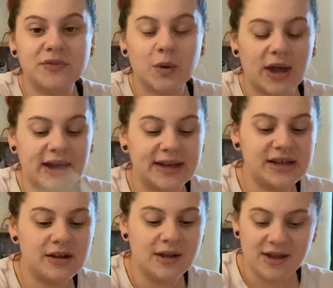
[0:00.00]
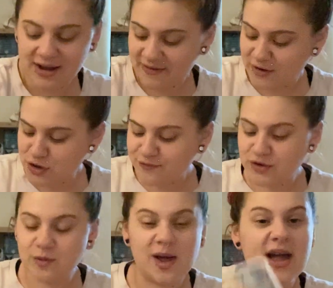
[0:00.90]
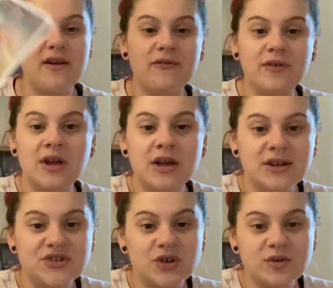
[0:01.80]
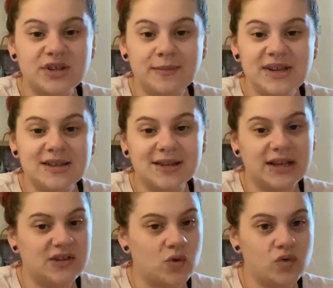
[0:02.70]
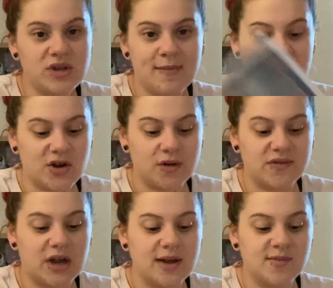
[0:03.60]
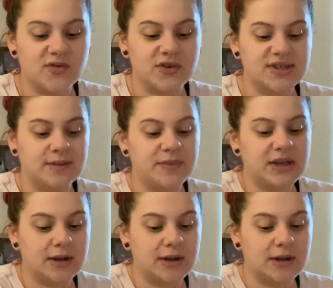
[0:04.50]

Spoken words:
okay? And then you have new life. So to me, it's like it's only a matter of time before something